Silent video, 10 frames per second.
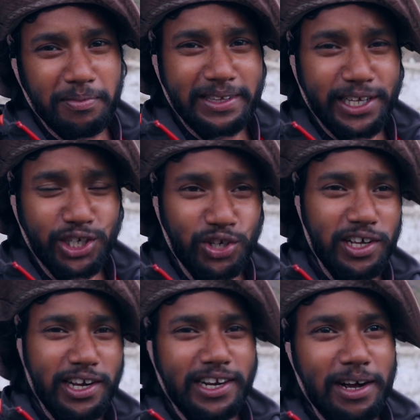
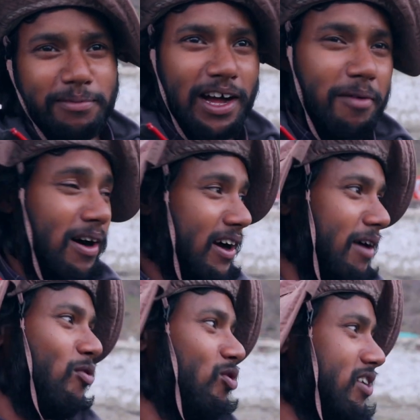restaurant, come dhaba,
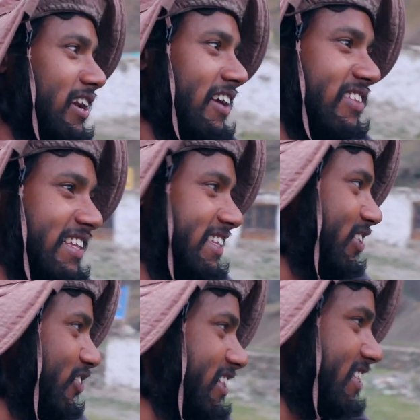come hotel, everything that we can